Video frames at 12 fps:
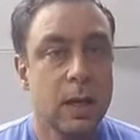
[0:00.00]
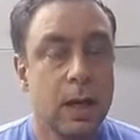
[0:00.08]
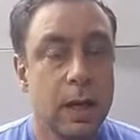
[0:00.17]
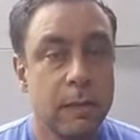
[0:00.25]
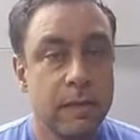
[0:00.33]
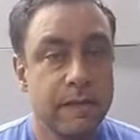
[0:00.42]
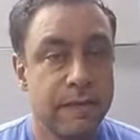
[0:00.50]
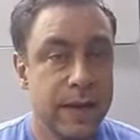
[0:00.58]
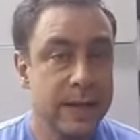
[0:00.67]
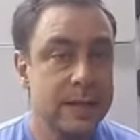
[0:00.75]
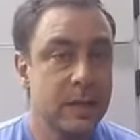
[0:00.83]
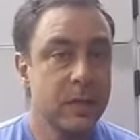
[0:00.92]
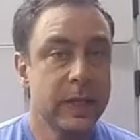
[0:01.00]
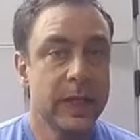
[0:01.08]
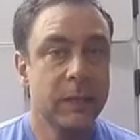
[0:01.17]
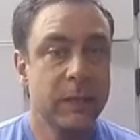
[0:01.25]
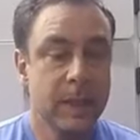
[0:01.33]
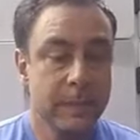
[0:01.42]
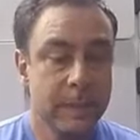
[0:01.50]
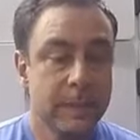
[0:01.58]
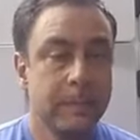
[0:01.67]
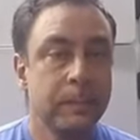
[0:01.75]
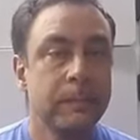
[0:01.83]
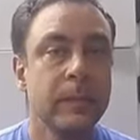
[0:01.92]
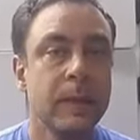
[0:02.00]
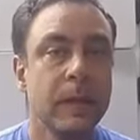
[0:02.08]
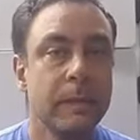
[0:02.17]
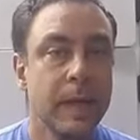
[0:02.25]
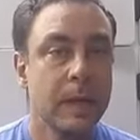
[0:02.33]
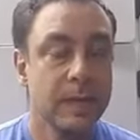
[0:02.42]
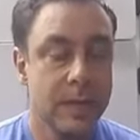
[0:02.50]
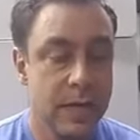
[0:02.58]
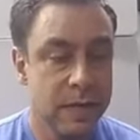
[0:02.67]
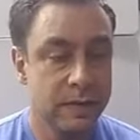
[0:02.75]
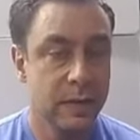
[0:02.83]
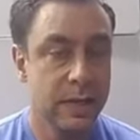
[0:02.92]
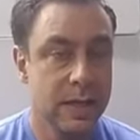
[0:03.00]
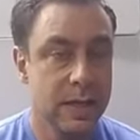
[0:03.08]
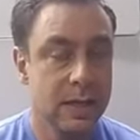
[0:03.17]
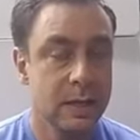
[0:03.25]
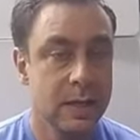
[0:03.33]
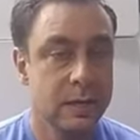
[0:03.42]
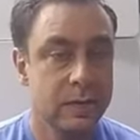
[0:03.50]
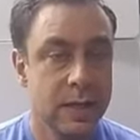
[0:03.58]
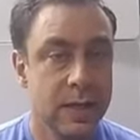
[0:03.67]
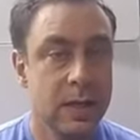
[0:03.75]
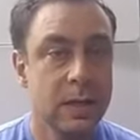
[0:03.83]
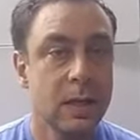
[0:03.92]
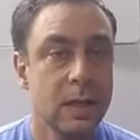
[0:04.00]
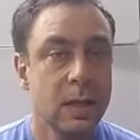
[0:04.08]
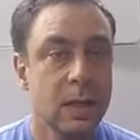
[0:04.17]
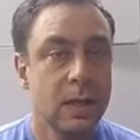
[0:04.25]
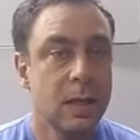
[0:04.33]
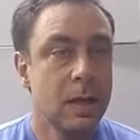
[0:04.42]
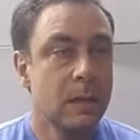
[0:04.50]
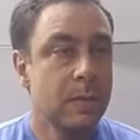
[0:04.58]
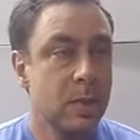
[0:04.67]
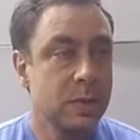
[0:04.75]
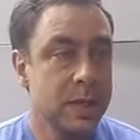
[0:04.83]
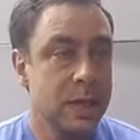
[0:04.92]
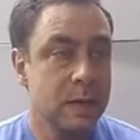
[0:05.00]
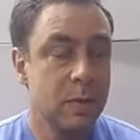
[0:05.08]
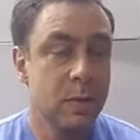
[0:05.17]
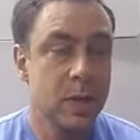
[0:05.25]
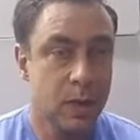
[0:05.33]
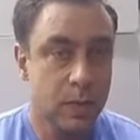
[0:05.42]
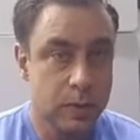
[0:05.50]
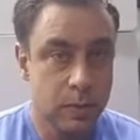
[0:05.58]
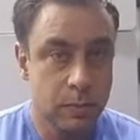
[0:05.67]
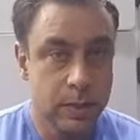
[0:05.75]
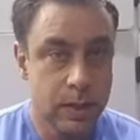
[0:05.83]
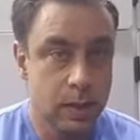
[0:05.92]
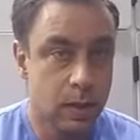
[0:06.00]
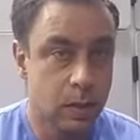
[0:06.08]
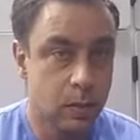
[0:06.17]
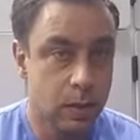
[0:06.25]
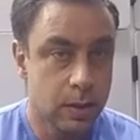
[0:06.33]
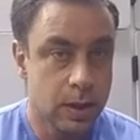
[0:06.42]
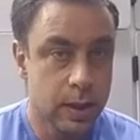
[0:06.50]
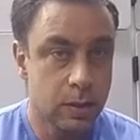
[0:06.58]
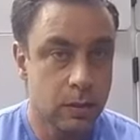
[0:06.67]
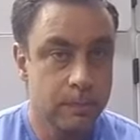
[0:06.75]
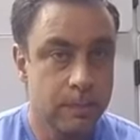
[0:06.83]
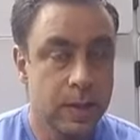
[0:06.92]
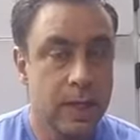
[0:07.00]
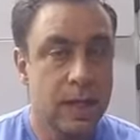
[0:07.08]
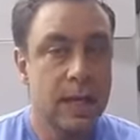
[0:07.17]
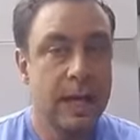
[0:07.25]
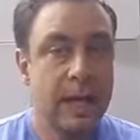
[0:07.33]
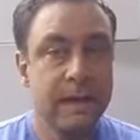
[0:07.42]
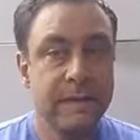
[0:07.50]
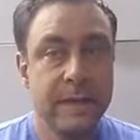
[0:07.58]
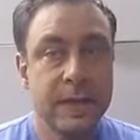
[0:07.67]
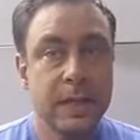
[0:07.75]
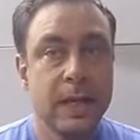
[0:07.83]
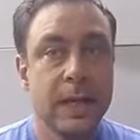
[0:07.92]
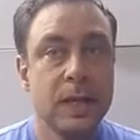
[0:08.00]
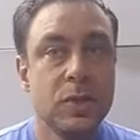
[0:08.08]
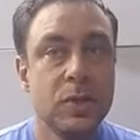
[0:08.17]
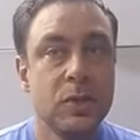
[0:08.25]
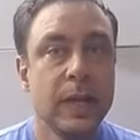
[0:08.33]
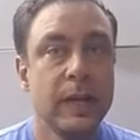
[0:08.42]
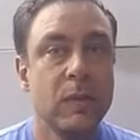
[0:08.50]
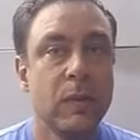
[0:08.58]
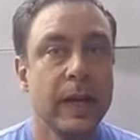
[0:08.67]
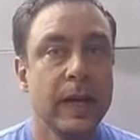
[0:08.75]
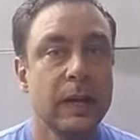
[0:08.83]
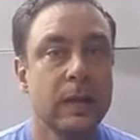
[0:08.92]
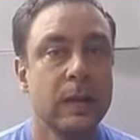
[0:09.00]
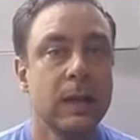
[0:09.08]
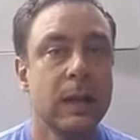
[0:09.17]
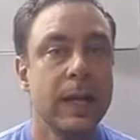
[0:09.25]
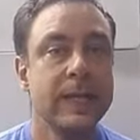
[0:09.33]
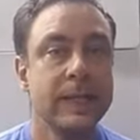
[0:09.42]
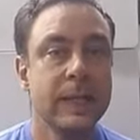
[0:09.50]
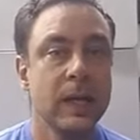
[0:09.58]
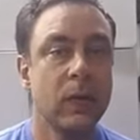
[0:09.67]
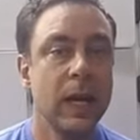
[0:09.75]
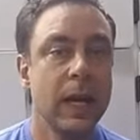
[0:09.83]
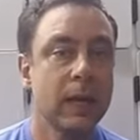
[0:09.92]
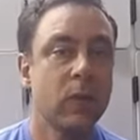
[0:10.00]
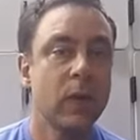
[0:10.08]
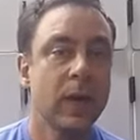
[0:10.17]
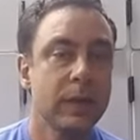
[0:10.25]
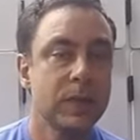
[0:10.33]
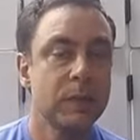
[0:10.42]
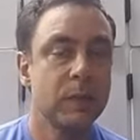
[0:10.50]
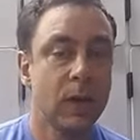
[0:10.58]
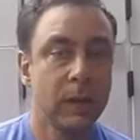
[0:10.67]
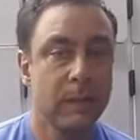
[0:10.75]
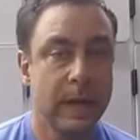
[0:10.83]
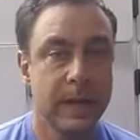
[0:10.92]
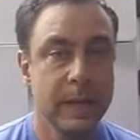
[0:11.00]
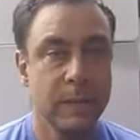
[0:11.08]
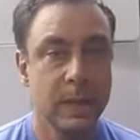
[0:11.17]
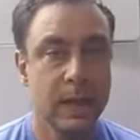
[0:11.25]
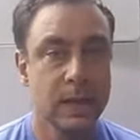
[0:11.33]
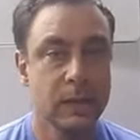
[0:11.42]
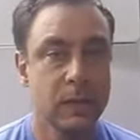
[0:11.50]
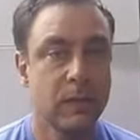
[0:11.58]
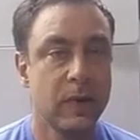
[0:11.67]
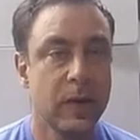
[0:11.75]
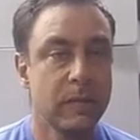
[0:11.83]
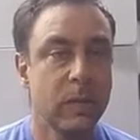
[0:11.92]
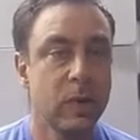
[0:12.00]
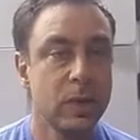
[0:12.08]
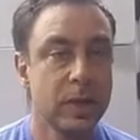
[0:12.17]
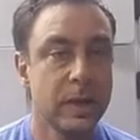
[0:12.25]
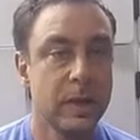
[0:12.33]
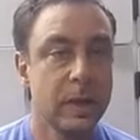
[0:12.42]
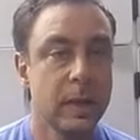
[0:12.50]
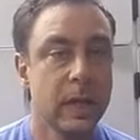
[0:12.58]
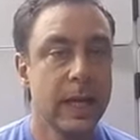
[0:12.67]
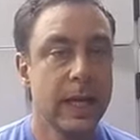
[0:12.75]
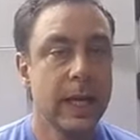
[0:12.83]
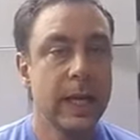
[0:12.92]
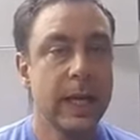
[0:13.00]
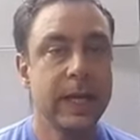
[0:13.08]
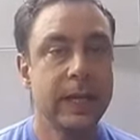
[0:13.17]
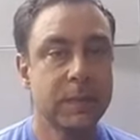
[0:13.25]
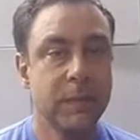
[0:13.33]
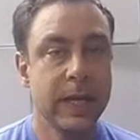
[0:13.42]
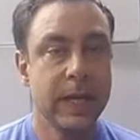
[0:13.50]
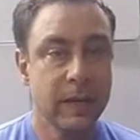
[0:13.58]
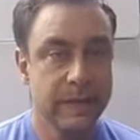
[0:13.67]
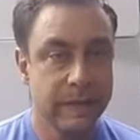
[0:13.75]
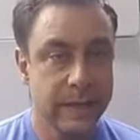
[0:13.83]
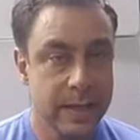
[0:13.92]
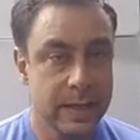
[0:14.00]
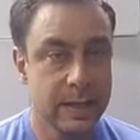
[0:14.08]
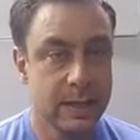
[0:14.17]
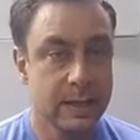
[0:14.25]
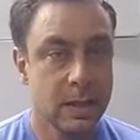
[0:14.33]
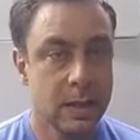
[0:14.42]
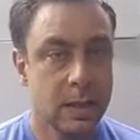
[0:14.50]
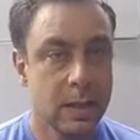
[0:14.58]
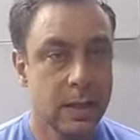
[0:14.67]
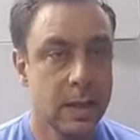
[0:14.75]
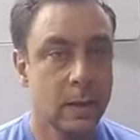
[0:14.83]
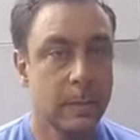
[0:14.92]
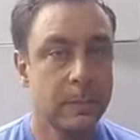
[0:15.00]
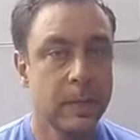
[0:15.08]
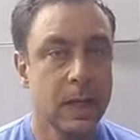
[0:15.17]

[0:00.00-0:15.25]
Fats I would keep up, because they need for healing. Protein can probably also a bit lower, you know? If it's an injury where, let's say, only like one smaller body part or one motion is being affected, you know?